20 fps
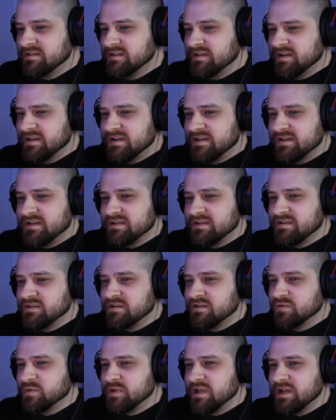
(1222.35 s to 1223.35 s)

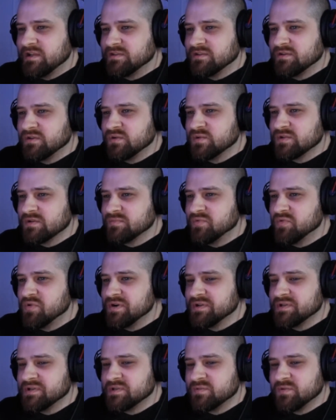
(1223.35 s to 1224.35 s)
We got the news
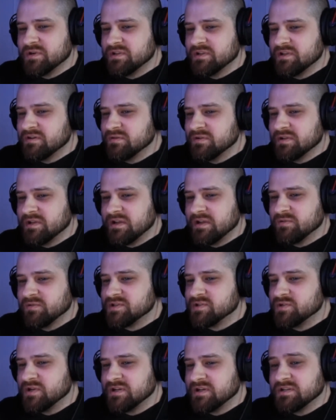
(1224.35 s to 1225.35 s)
reports where they were like
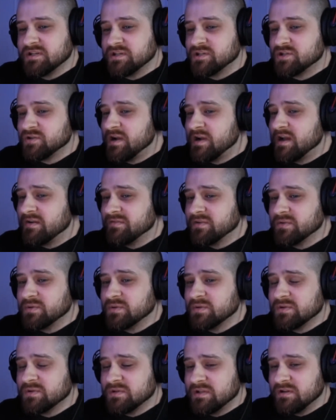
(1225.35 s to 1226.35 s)
restricting travel
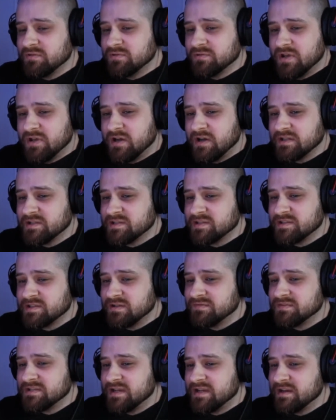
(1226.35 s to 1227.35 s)
and they were locking
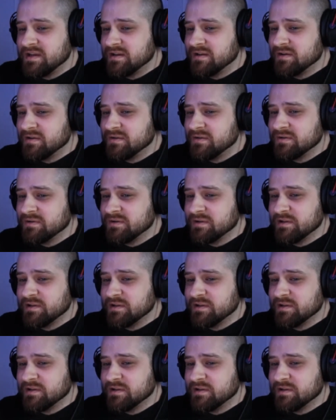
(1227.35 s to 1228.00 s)
stuff down,